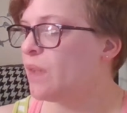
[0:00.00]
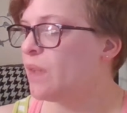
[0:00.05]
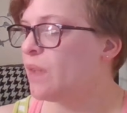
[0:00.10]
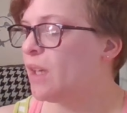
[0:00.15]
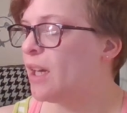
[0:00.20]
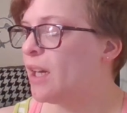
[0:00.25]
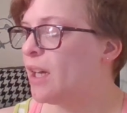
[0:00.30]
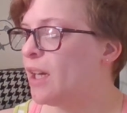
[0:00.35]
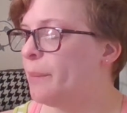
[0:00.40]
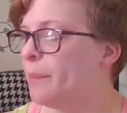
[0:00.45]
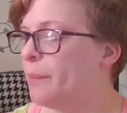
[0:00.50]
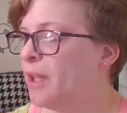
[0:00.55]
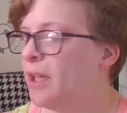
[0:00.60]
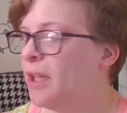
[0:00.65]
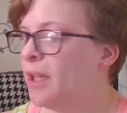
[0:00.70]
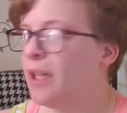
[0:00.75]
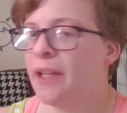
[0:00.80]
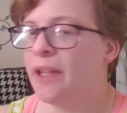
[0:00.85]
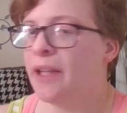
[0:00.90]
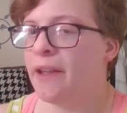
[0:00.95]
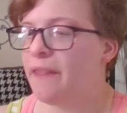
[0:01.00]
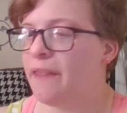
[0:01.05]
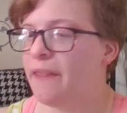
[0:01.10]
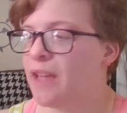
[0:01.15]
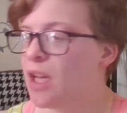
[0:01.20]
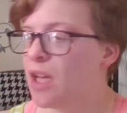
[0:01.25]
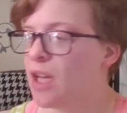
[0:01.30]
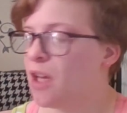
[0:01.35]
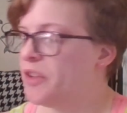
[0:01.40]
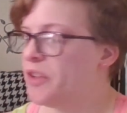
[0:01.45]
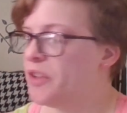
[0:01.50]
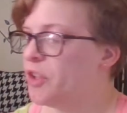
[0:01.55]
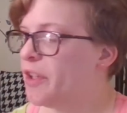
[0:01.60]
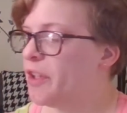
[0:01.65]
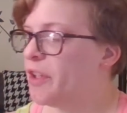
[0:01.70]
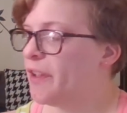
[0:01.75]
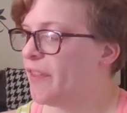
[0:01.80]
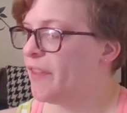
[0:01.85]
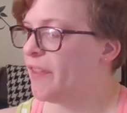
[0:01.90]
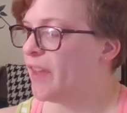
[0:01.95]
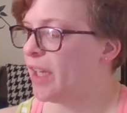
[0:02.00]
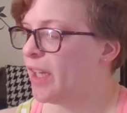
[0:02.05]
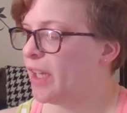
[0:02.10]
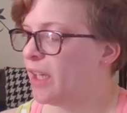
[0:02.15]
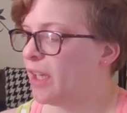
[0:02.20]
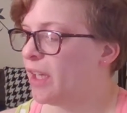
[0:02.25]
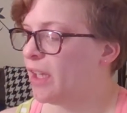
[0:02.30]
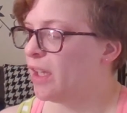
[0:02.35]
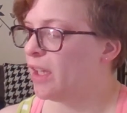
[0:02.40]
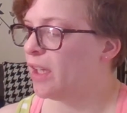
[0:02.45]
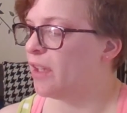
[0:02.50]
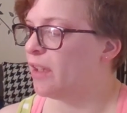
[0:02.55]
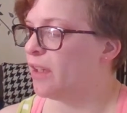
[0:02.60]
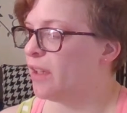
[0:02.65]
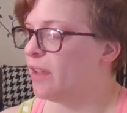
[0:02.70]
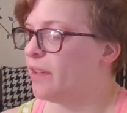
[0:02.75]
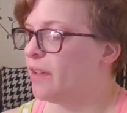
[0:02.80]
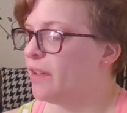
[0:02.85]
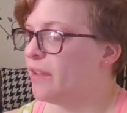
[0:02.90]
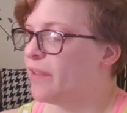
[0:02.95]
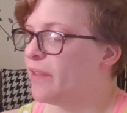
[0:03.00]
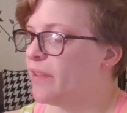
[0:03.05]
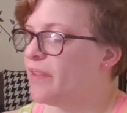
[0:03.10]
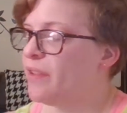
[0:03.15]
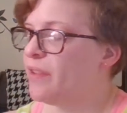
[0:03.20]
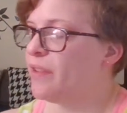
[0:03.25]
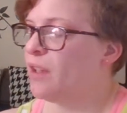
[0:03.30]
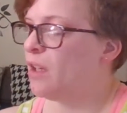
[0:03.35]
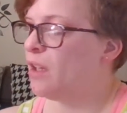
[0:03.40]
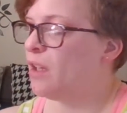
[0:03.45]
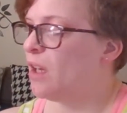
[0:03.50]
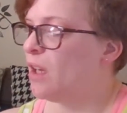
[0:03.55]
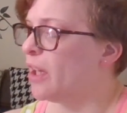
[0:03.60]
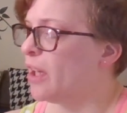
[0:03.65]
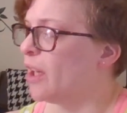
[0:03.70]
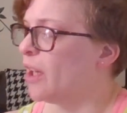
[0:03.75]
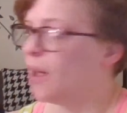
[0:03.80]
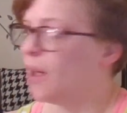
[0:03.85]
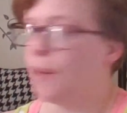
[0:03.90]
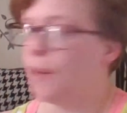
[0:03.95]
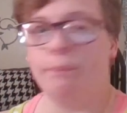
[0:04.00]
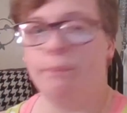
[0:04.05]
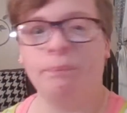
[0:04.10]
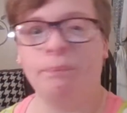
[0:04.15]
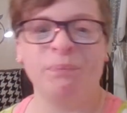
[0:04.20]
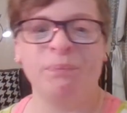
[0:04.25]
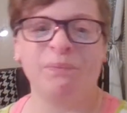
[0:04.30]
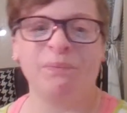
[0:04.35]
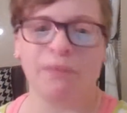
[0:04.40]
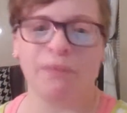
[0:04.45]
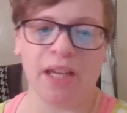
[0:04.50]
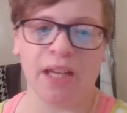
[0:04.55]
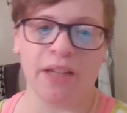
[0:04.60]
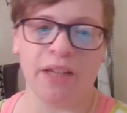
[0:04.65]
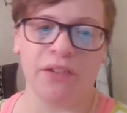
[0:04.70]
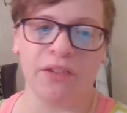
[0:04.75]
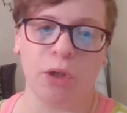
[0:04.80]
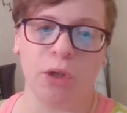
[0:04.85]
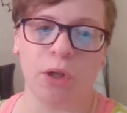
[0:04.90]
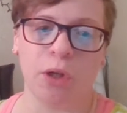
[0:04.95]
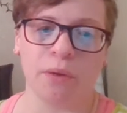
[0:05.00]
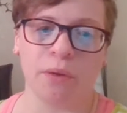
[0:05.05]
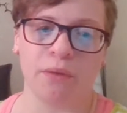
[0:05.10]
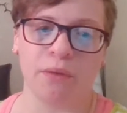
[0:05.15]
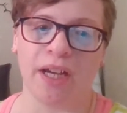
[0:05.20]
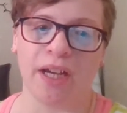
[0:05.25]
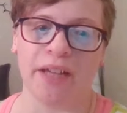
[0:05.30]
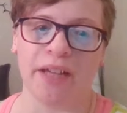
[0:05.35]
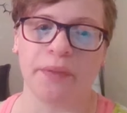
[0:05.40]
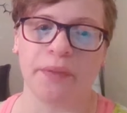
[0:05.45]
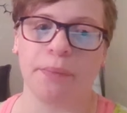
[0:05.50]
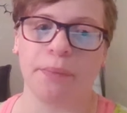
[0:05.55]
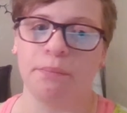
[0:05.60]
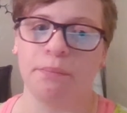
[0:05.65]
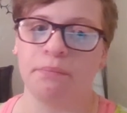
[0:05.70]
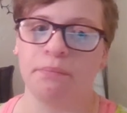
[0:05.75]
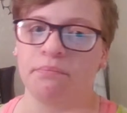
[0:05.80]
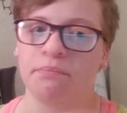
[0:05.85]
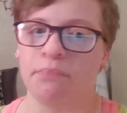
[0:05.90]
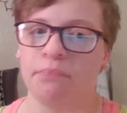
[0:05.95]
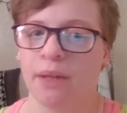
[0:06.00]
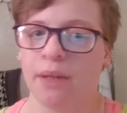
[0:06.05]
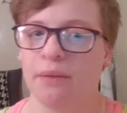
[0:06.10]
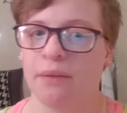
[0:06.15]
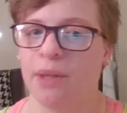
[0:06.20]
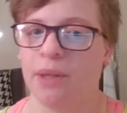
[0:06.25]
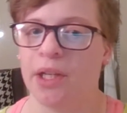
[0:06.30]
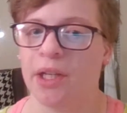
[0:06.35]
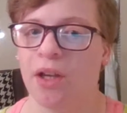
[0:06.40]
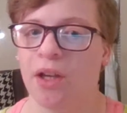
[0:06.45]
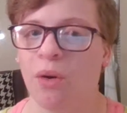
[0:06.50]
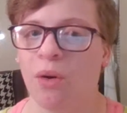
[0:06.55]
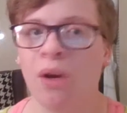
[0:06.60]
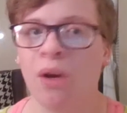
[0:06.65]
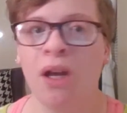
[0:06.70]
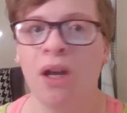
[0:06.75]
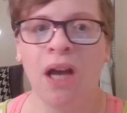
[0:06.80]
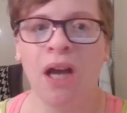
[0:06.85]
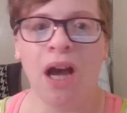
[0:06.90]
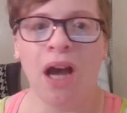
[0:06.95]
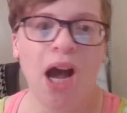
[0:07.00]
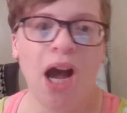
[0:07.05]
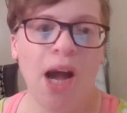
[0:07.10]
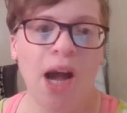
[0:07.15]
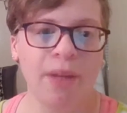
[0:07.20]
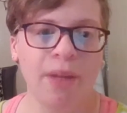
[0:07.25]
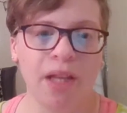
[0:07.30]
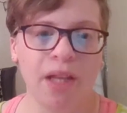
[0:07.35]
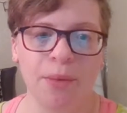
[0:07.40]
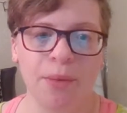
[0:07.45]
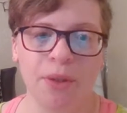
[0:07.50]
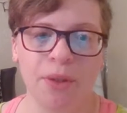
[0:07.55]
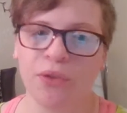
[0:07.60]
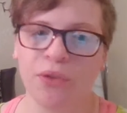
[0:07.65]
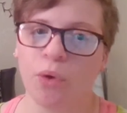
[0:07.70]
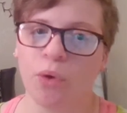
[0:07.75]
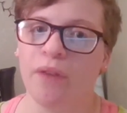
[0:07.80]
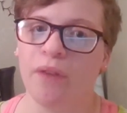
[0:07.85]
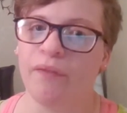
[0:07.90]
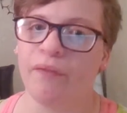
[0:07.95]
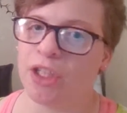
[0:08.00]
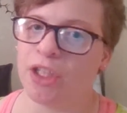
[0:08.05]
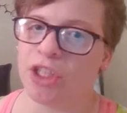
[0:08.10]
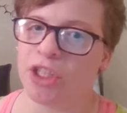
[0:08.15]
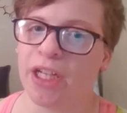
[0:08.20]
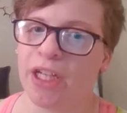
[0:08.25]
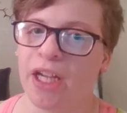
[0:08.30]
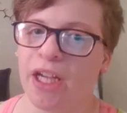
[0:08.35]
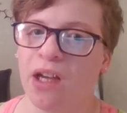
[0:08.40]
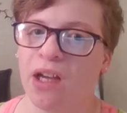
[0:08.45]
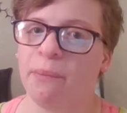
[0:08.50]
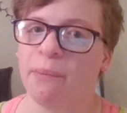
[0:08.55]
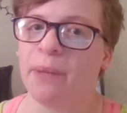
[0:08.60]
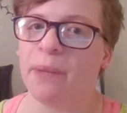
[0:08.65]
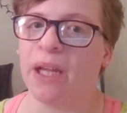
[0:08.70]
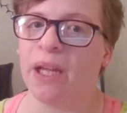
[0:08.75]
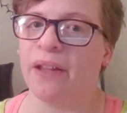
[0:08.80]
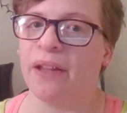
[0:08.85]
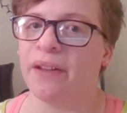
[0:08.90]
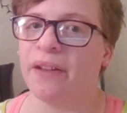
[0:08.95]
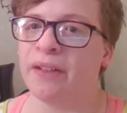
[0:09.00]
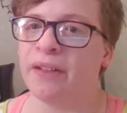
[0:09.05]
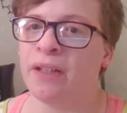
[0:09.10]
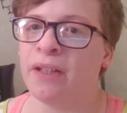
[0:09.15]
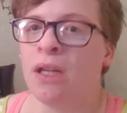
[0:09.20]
The other thing is, as you know, guys probably know, I'm in library school, I'm finishing up, and